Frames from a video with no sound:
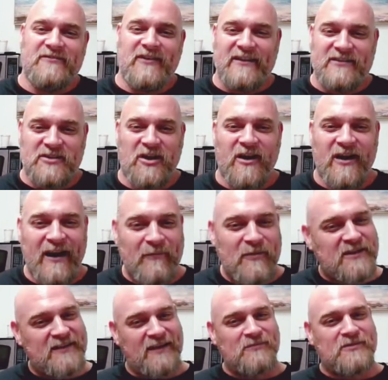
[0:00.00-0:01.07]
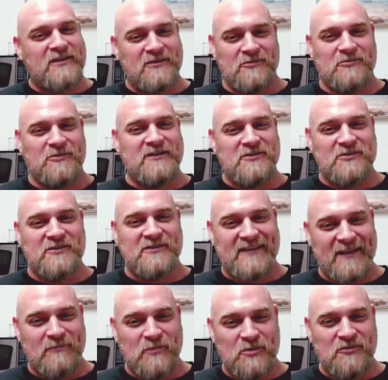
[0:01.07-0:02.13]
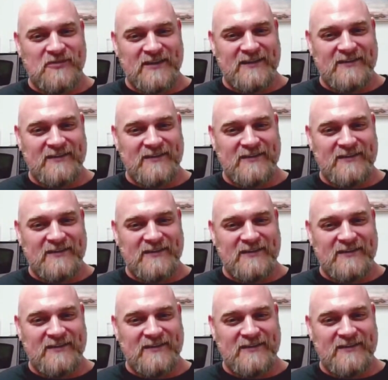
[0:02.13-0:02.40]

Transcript: fast car. How many times can you redo the same movie?